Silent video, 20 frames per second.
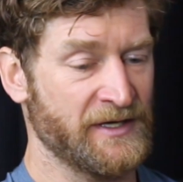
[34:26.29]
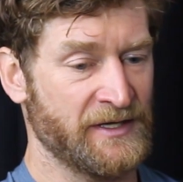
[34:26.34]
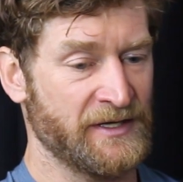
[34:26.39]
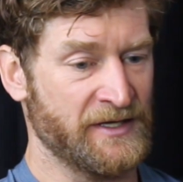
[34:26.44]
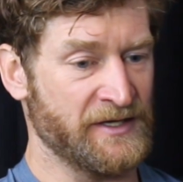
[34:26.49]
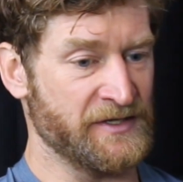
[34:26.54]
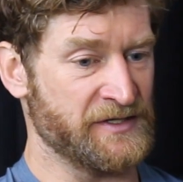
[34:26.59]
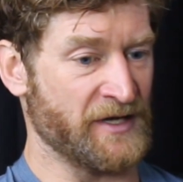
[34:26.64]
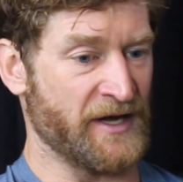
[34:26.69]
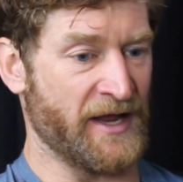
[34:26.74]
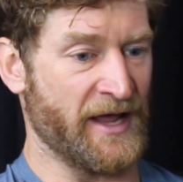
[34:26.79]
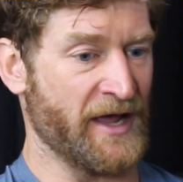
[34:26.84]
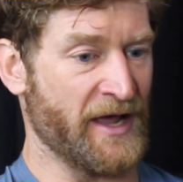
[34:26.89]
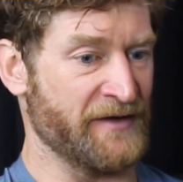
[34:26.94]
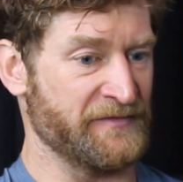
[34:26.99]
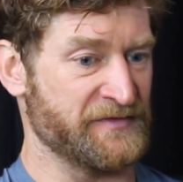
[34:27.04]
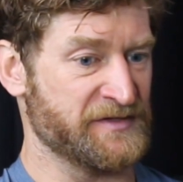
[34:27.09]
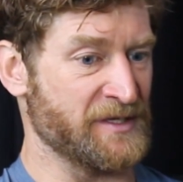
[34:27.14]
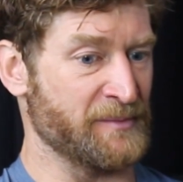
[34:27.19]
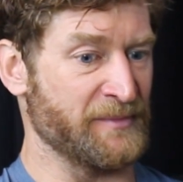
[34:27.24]
He's going to
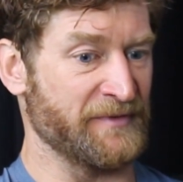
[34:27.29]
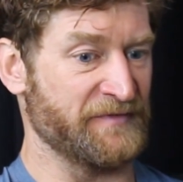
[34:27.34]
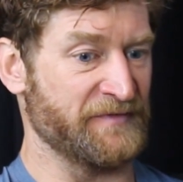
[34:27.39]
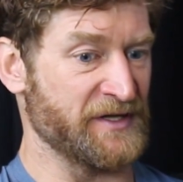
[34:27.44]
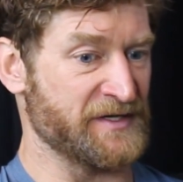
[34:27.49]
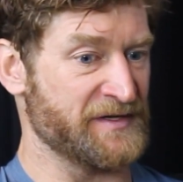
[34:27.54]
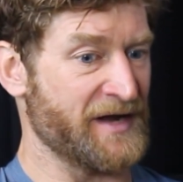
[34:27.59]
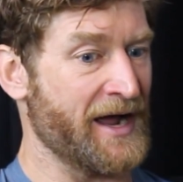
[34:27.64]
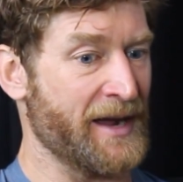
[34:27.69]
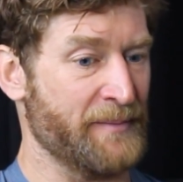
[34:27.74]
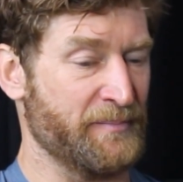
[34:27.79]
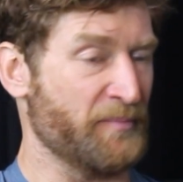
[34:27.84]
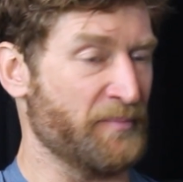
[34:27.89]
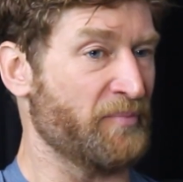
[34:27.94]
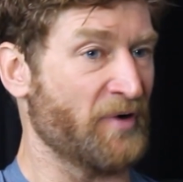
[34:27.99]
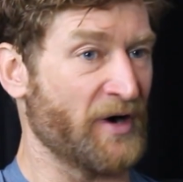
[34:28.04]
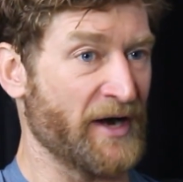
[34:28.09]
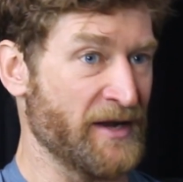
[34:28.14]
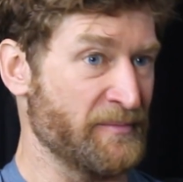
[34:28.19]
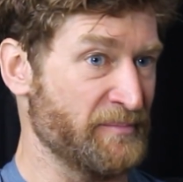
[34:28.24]
have some of the top
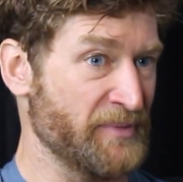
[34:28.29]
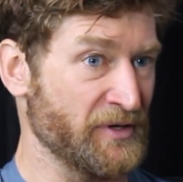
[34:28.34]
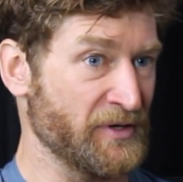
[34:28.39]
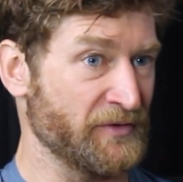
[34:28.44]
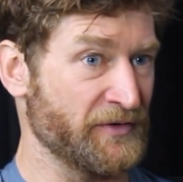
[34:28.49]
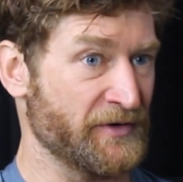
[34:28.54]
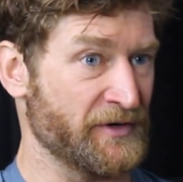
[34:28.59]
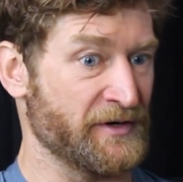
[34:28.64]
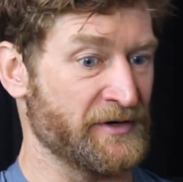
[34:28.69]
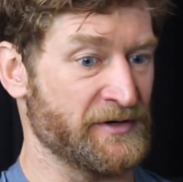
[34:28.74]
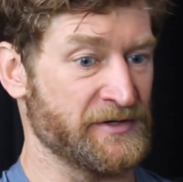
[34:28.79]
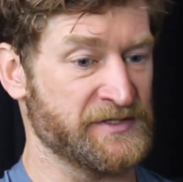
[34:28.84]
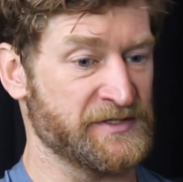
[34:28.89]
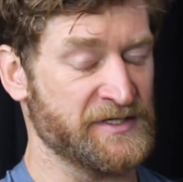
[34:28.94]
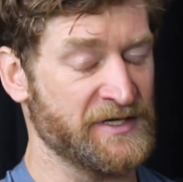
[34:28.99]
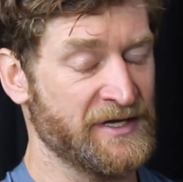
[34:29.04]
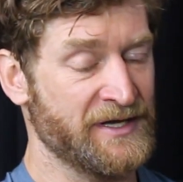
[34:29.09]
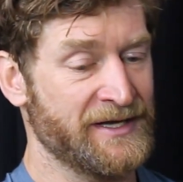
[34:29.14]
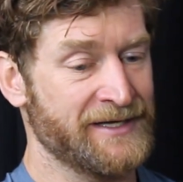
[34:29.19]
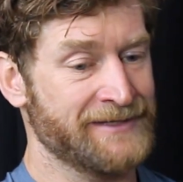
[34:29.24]
brand builders,